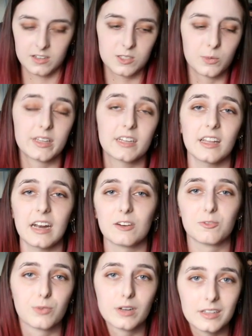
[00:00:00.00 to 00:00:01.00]
So one thing that I
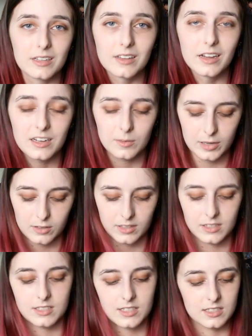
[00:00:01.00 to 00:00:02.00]
really like about
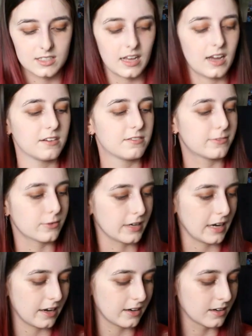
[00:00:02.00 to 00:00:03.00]
this is that
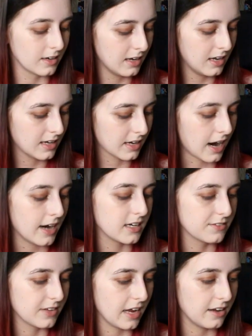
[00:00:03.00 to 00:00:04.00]
freeing kind
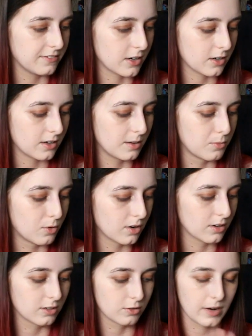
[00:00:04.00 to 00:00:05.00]
of gave her a more
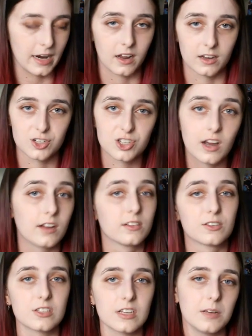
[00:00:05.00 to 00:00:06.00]
grayish color
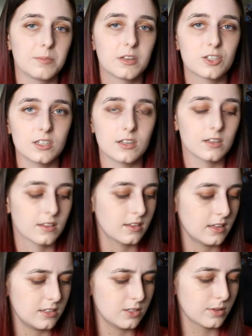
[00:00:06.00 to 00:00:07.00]
scheme than
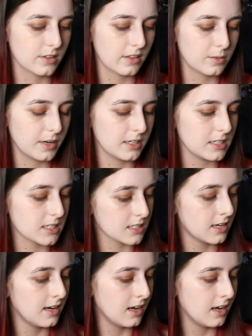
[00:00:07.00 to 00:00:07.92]
they do with other bunnies,